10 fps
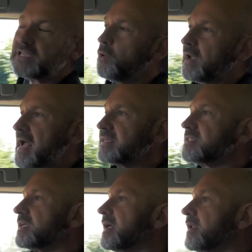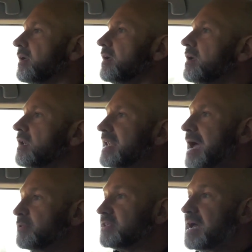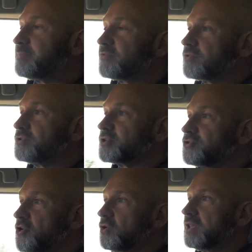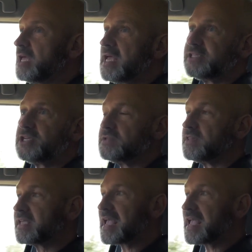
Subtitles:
it or cancel it. Now with adaptive cruise control, it's using the